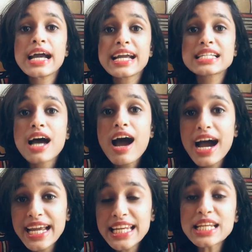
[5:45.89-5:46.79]
it
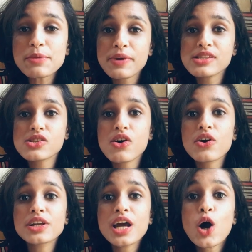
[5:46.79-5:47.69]
highly depends
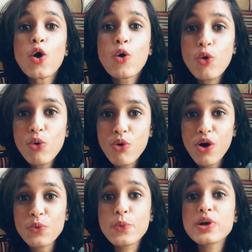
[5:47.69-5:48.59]
on who
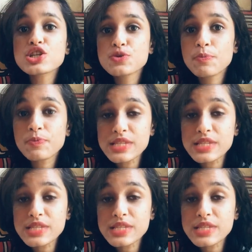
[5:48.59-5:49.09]
or which